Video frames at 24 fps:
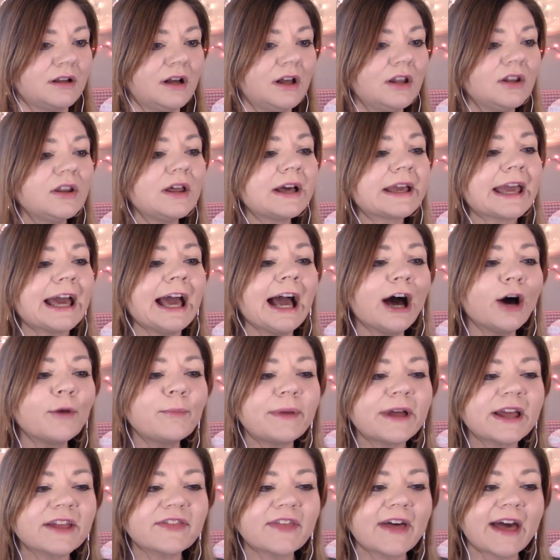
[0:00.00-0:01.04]
Look at how
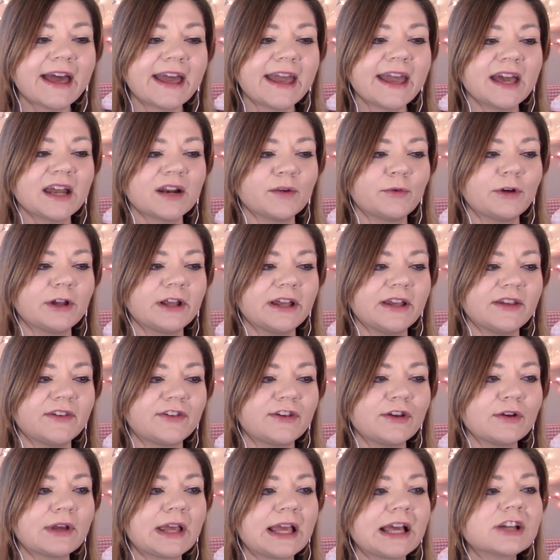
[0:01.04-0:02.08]
big that animal is.
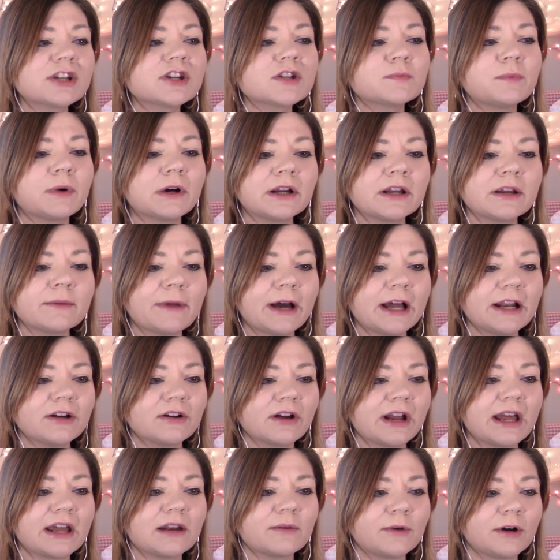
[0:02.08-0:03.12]
You can't just put him on your
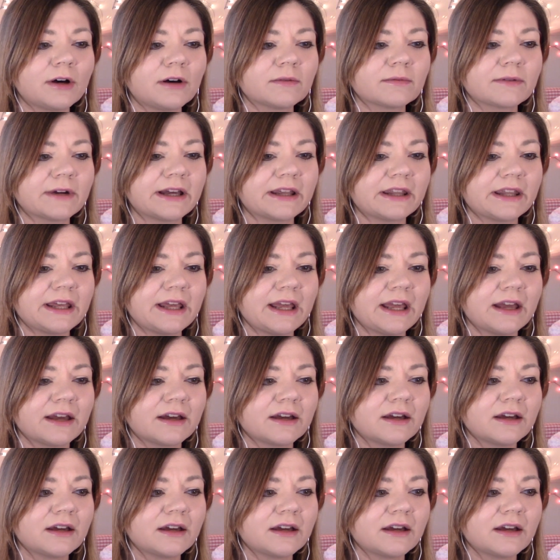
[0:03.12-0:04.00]
animal, really?